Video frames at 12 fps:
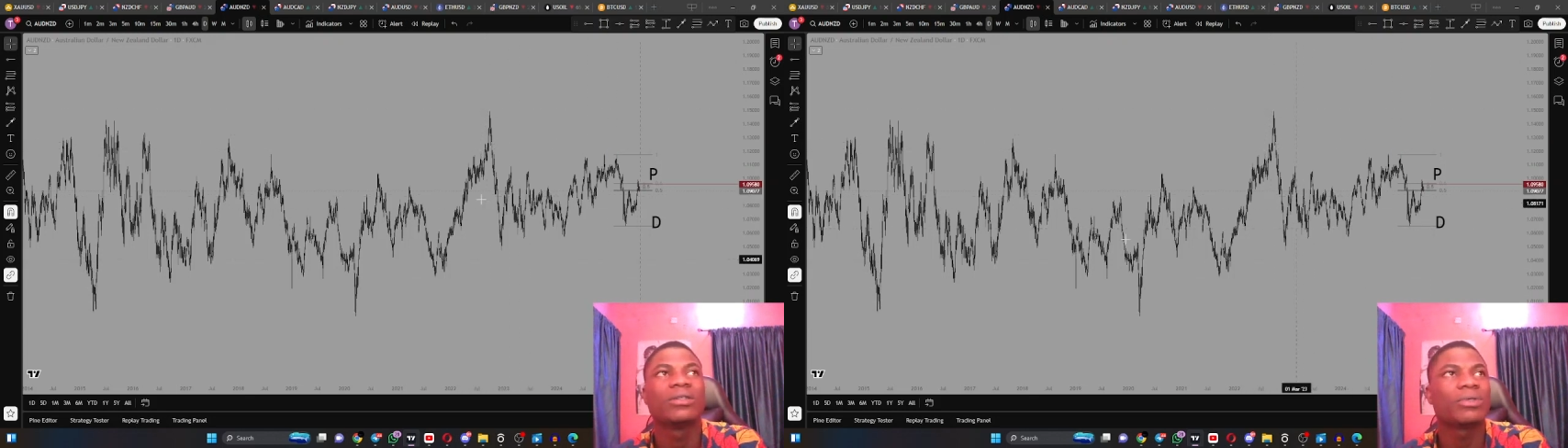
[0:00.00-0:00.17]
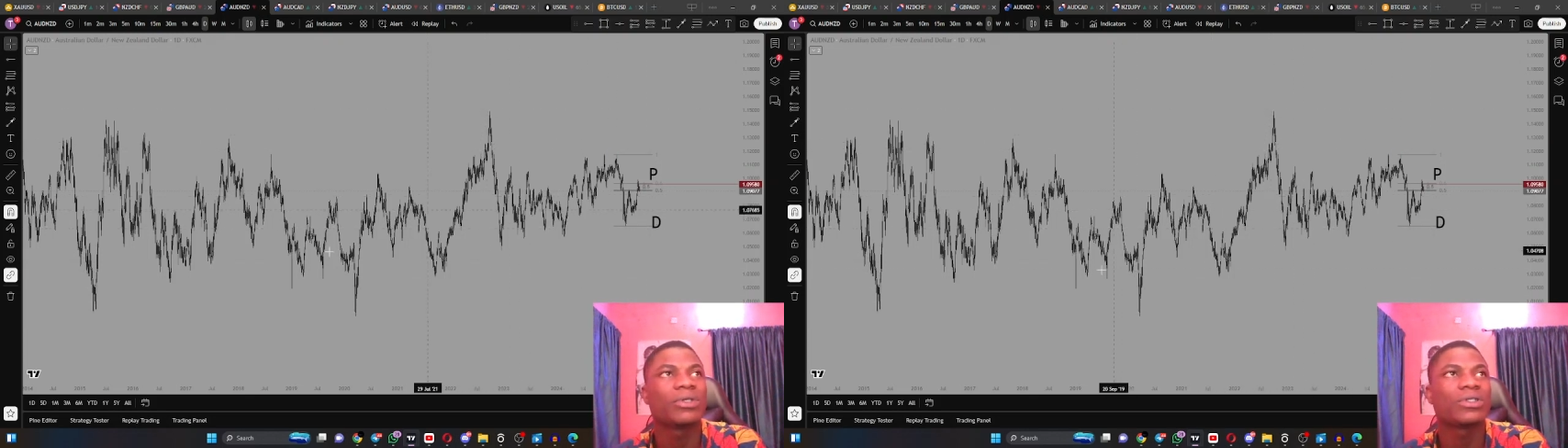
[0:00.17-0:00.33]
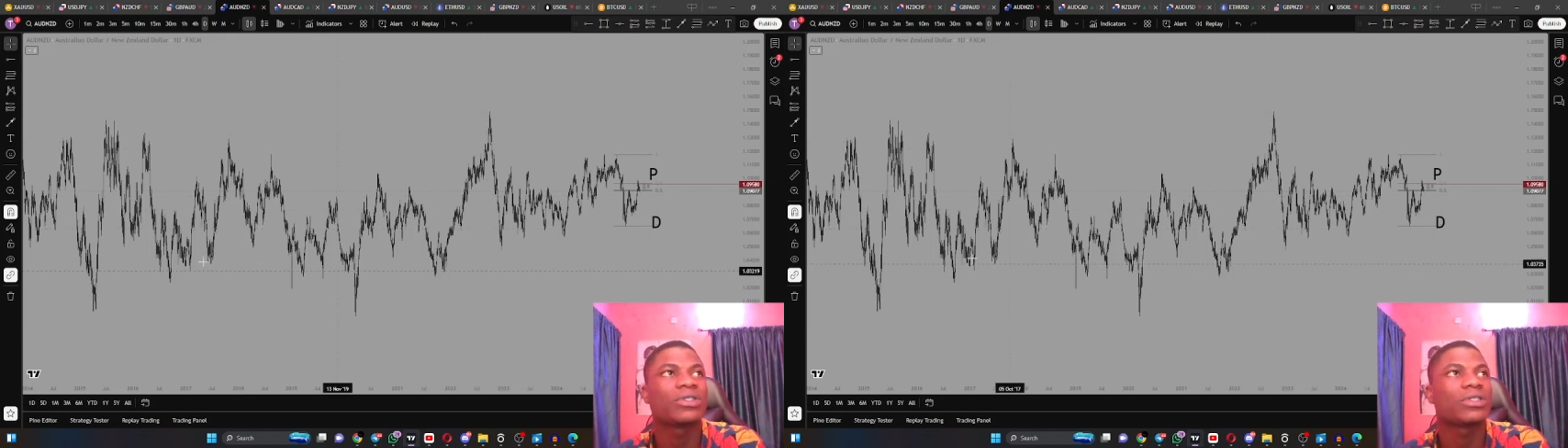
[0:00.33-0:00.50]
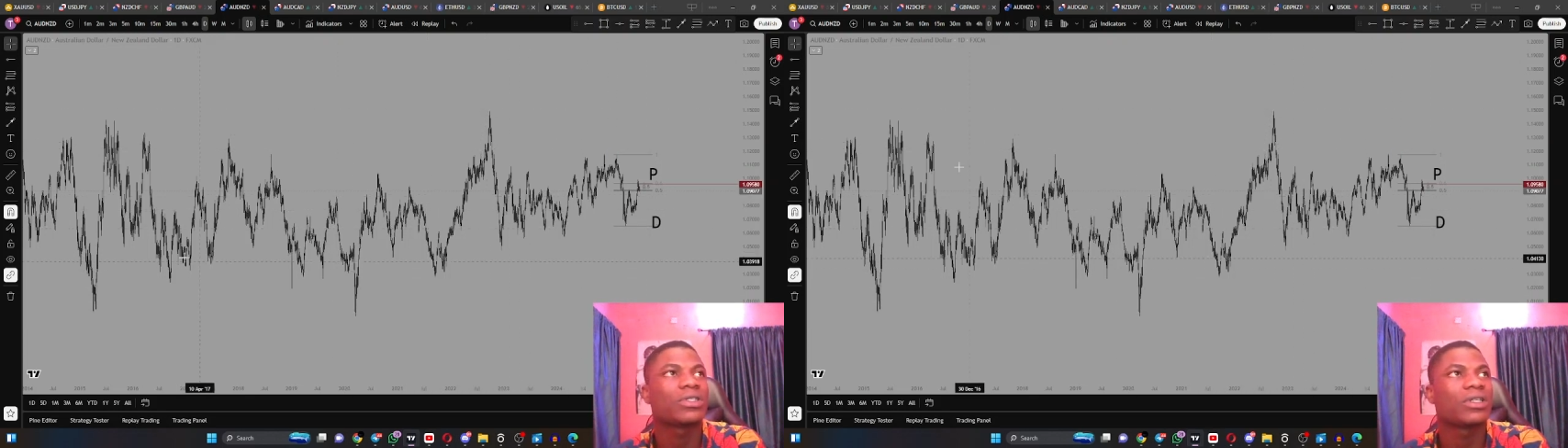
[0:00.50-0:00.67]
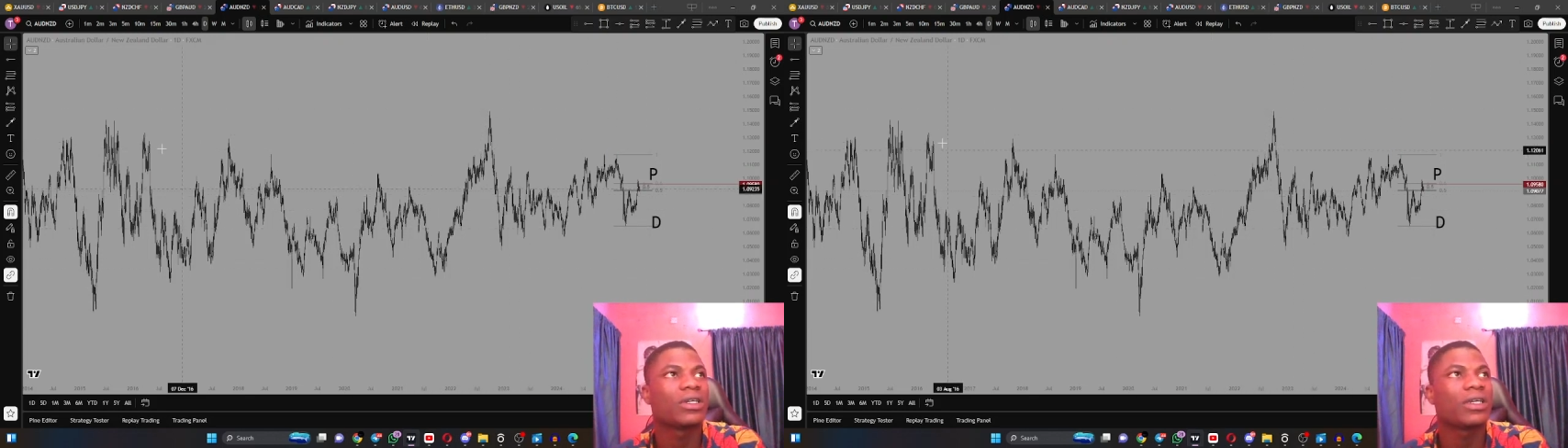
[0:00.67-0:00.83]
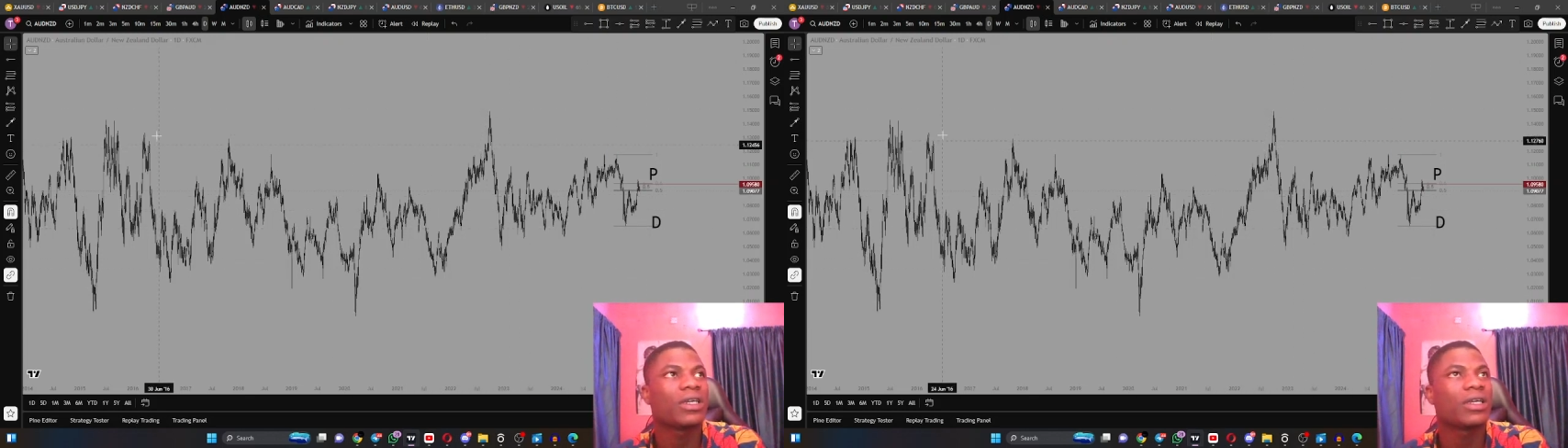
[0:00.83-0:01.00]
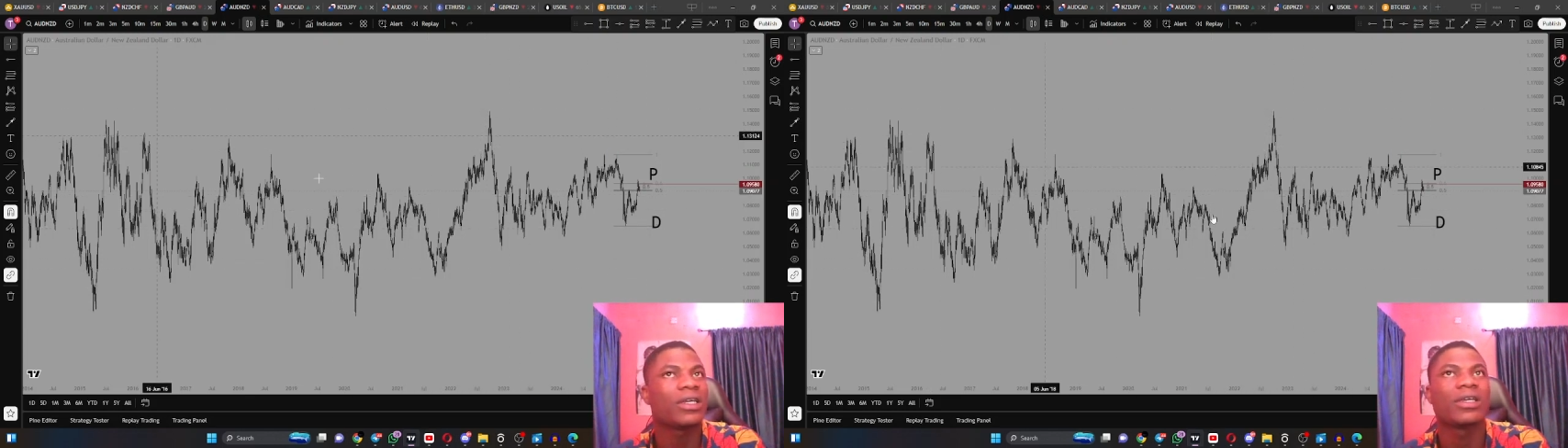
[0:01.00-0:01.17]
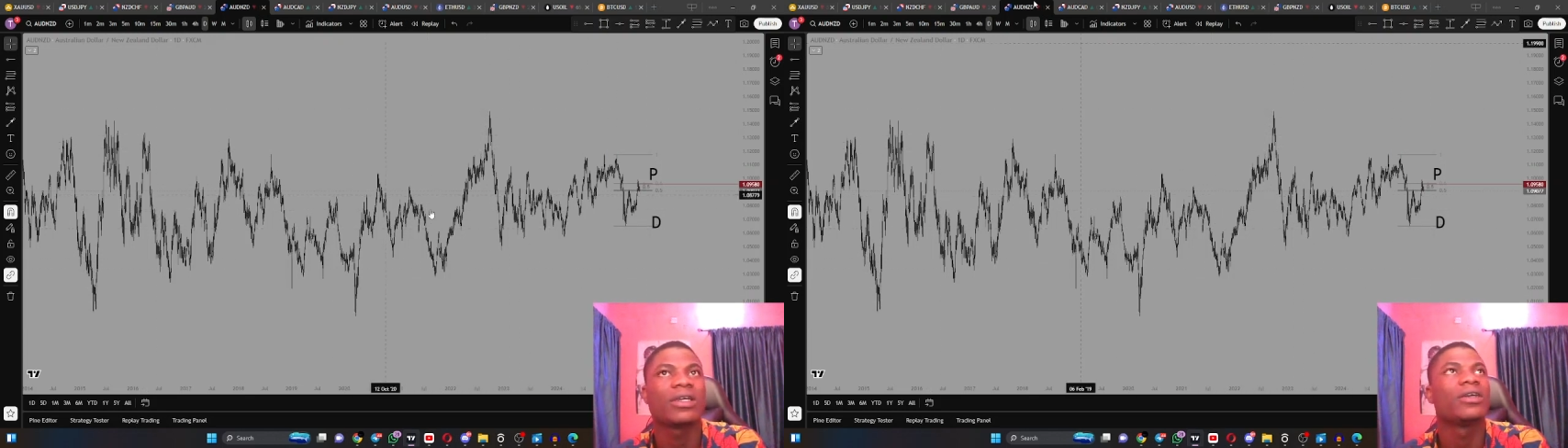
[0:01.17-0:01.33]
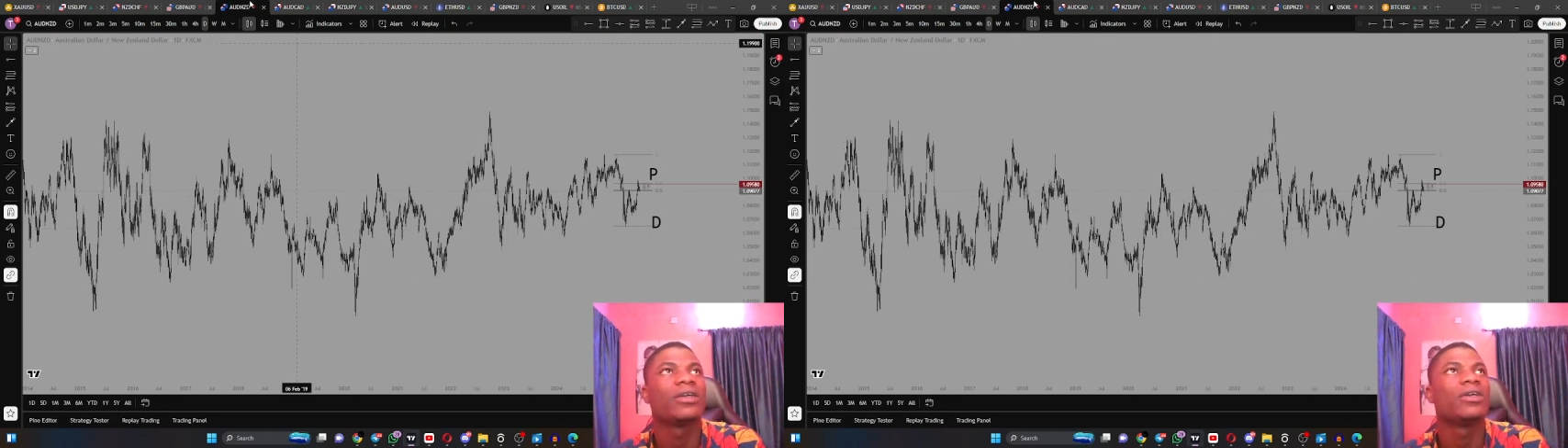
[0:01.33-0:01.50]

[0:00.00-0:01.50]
Because yeah.